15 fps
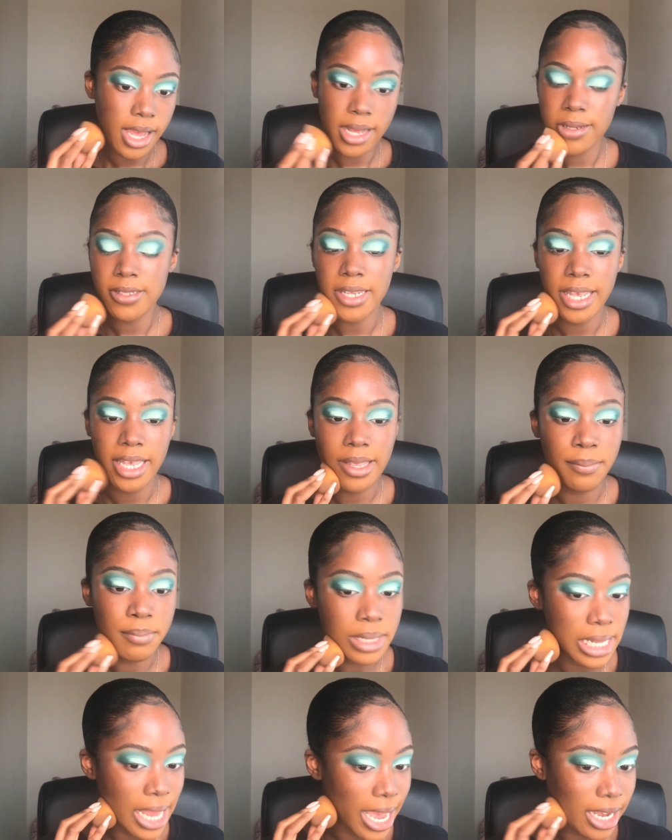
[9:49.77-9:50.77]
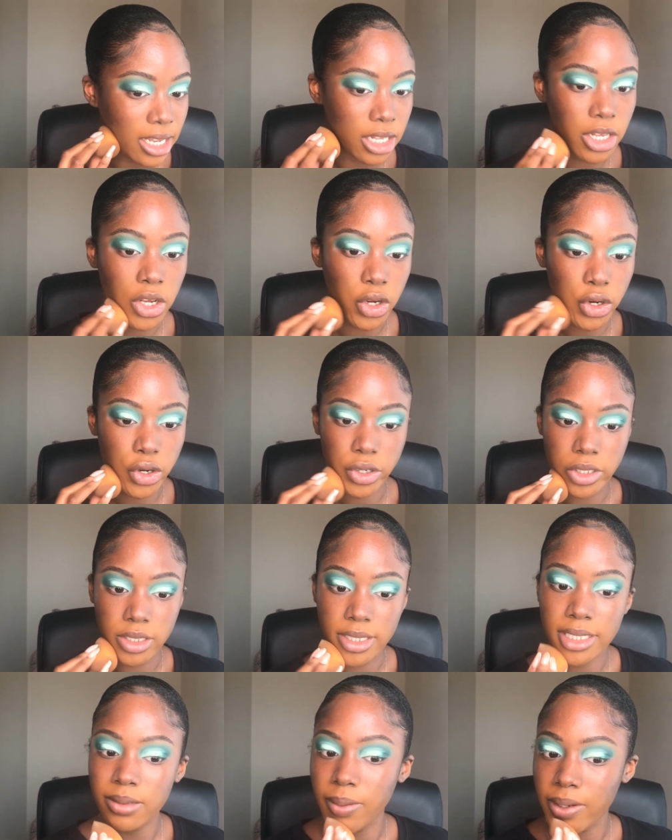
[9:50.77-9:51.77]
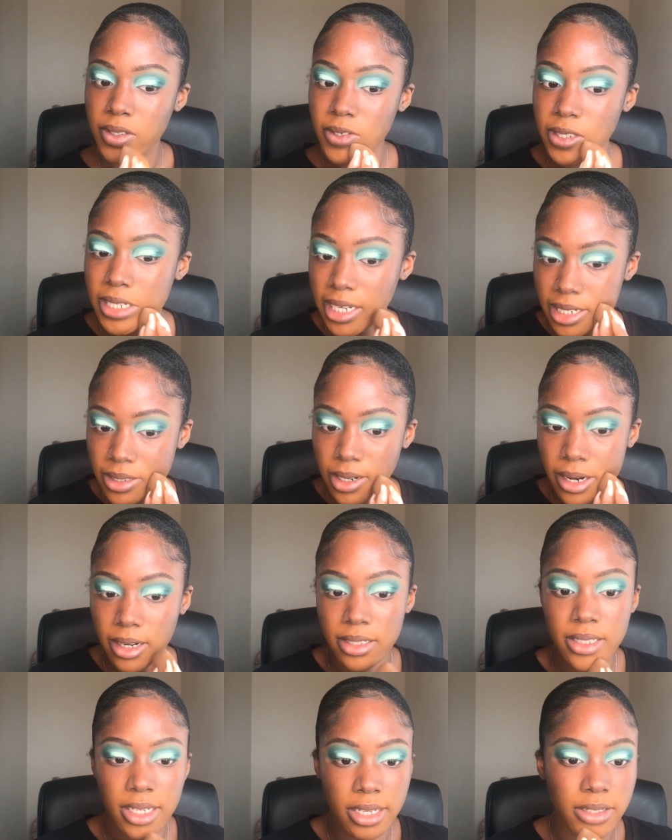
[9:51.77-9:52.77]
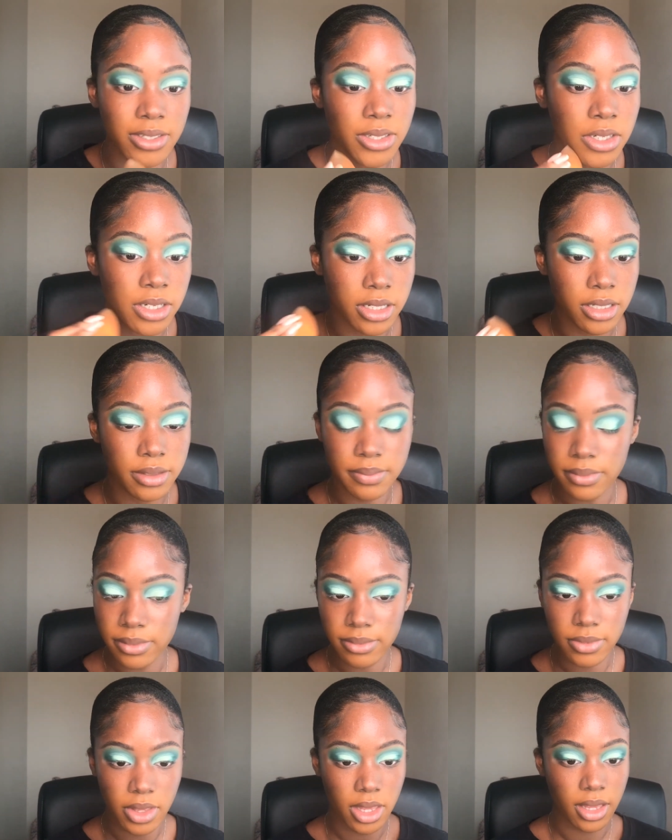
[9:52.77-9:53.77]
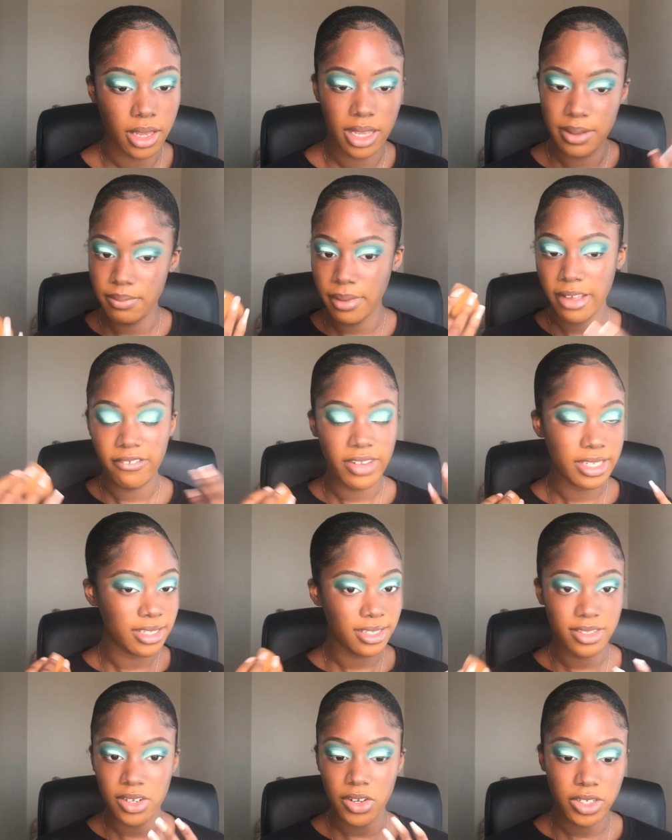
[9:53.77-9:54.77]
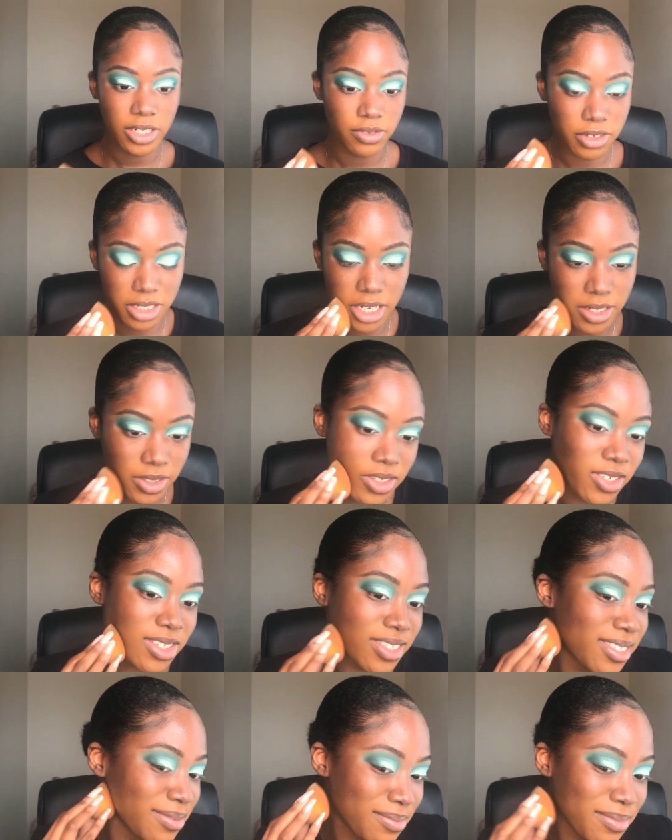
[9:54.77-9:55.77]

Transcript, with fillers: As a black girl, especially a dark skinned girl, my face is all different colors.